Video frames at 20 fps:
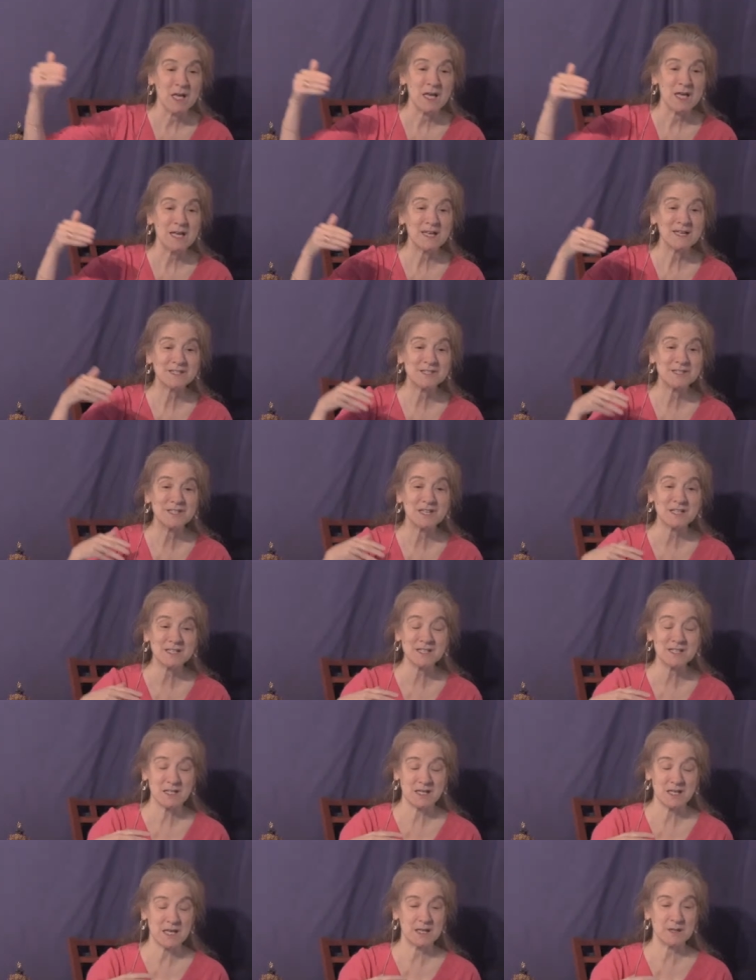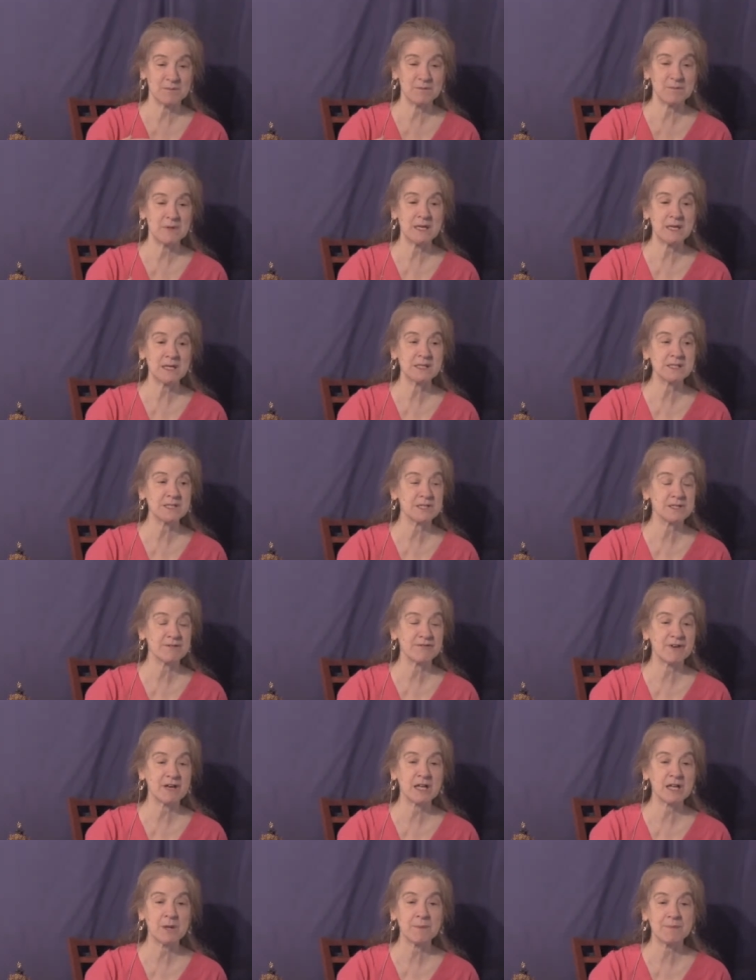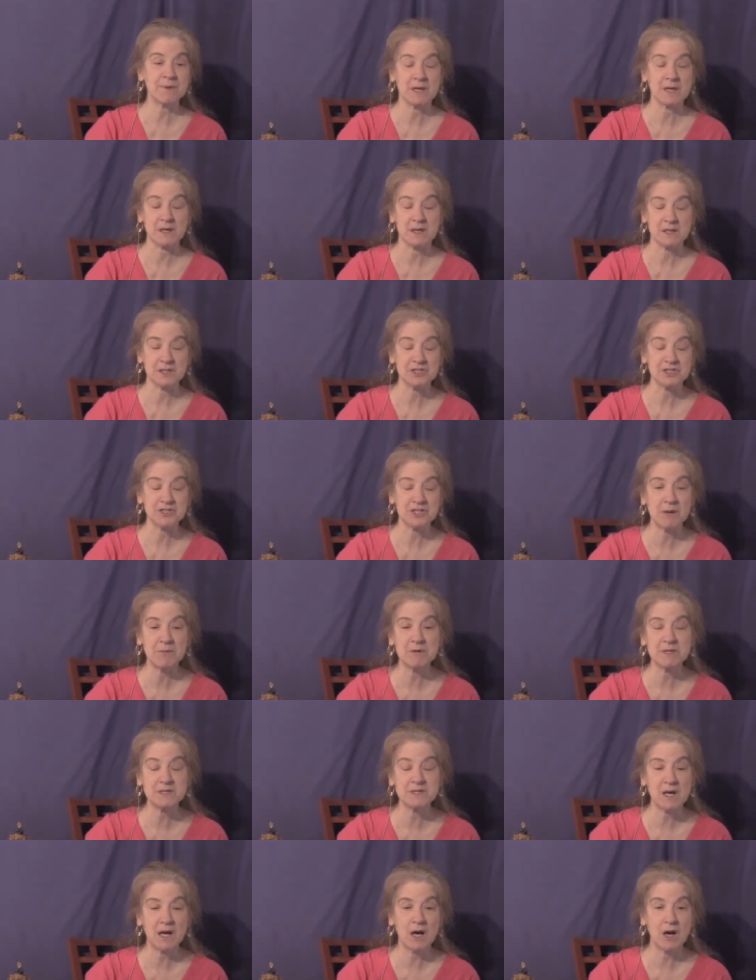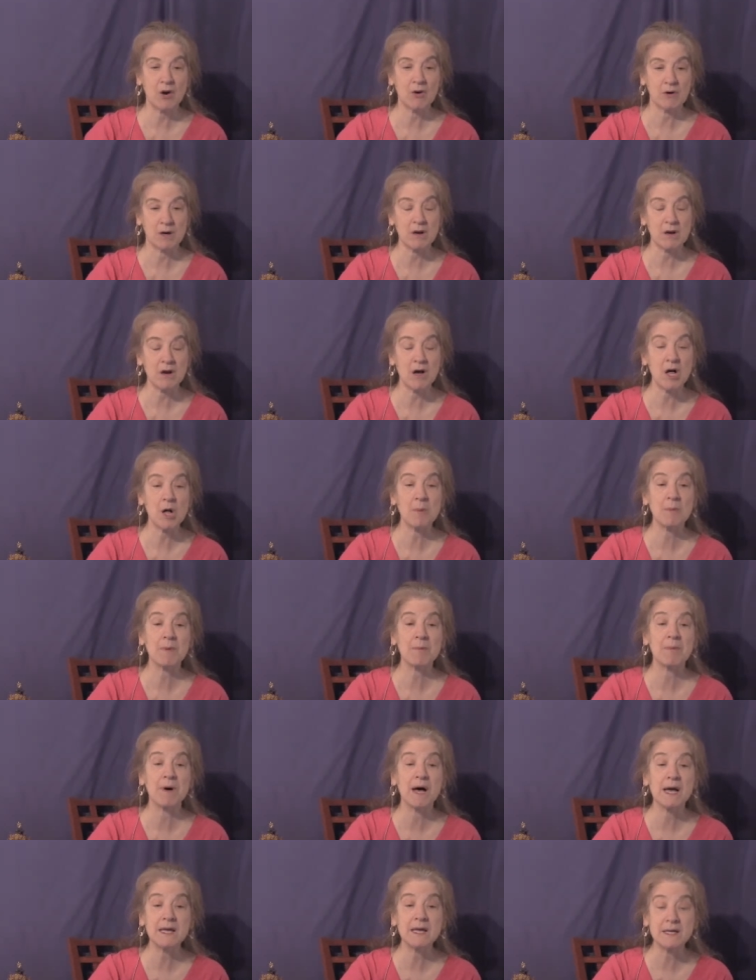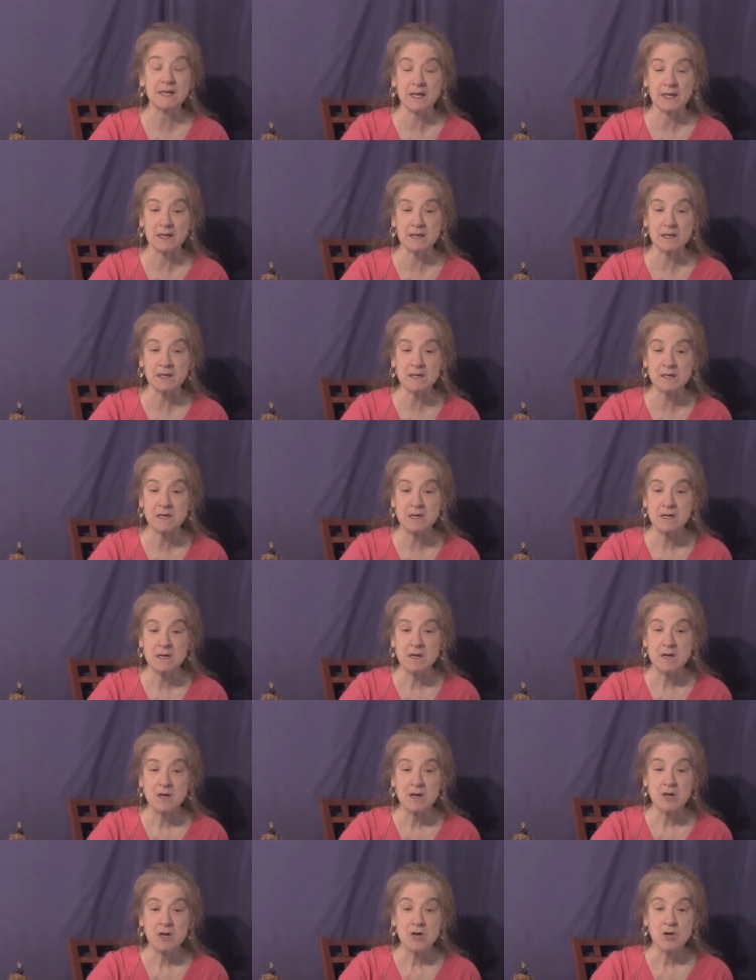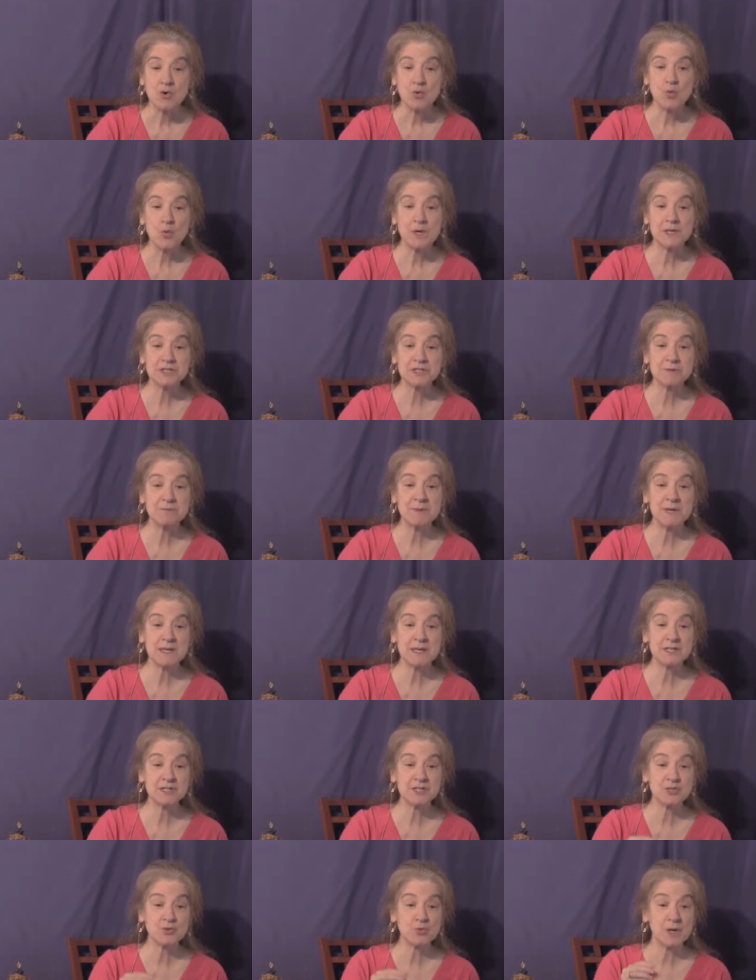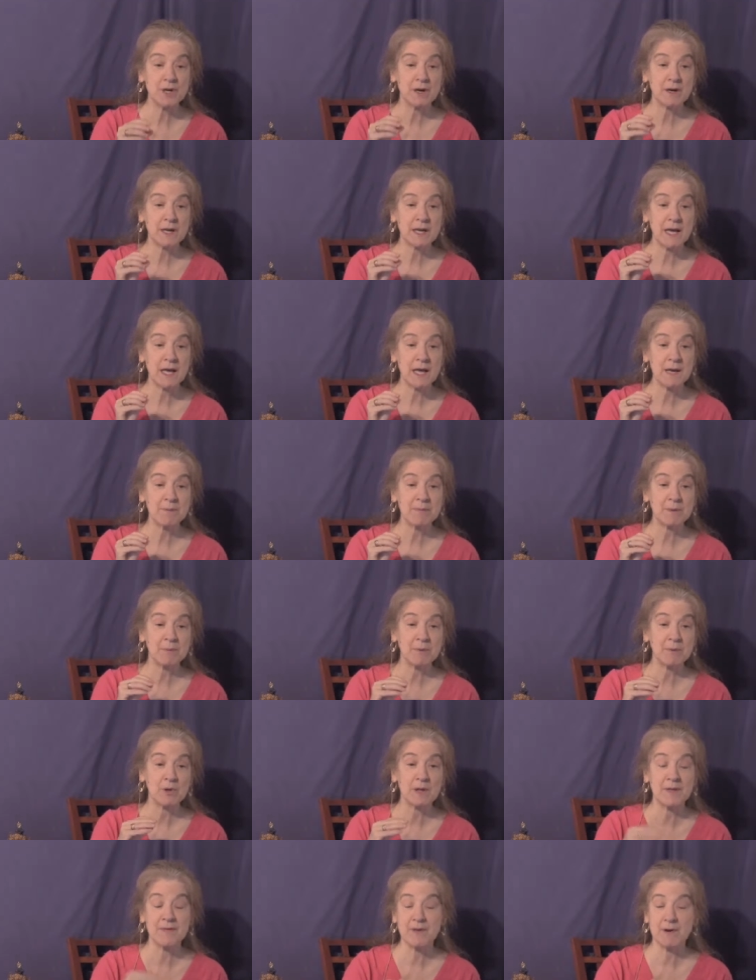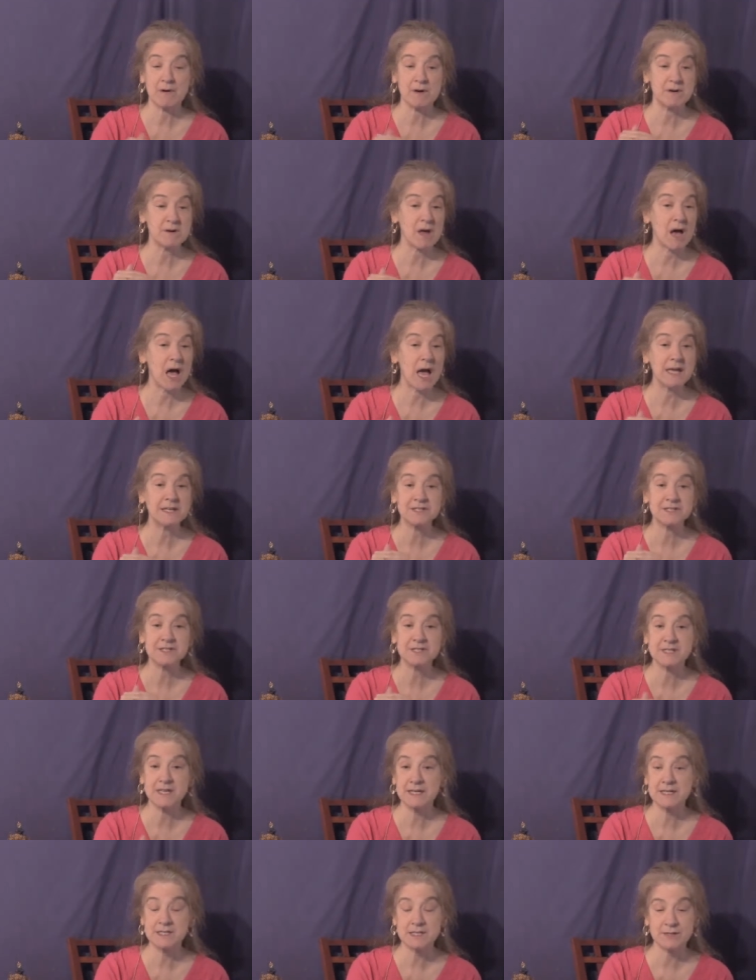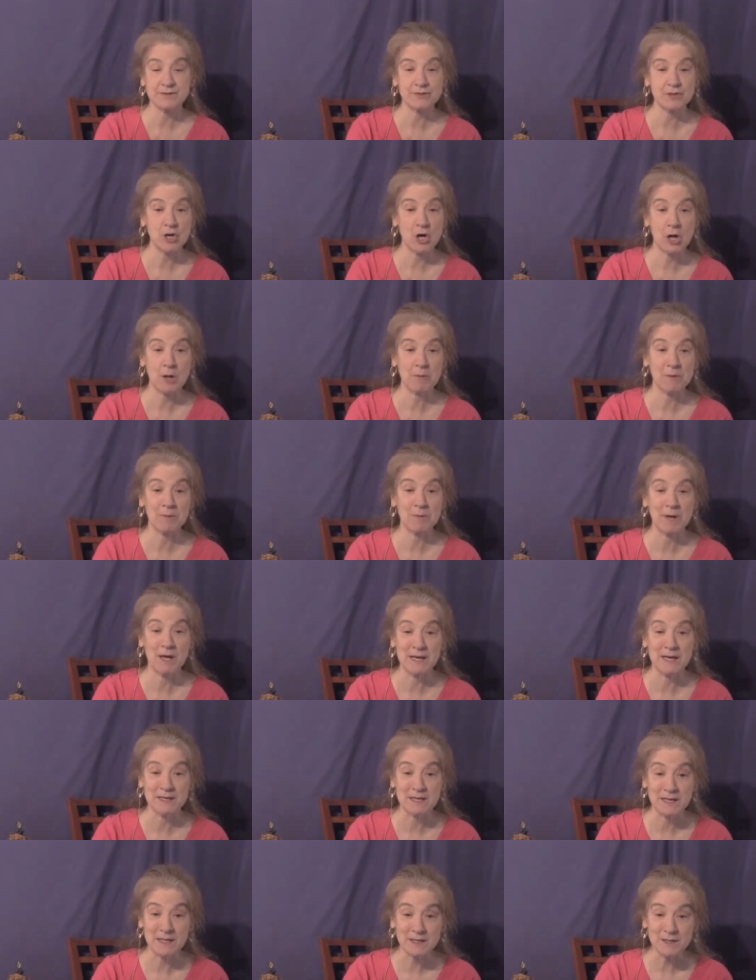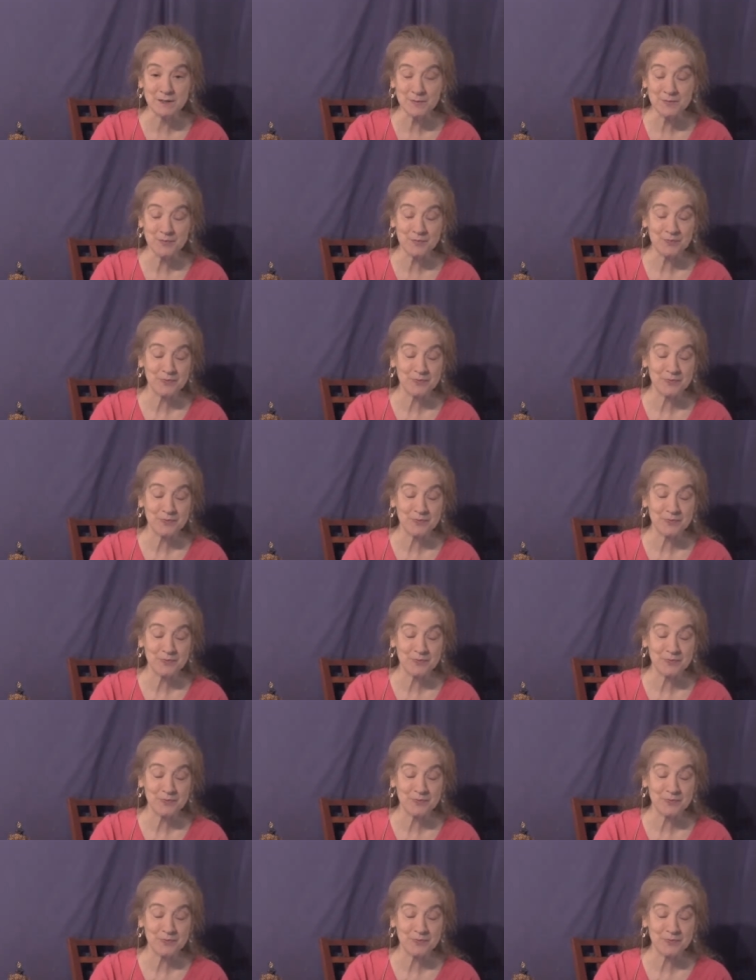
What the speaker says: It means developing shamatha or calm abiding, which means we are capable, and there are 9 states of calm abiding.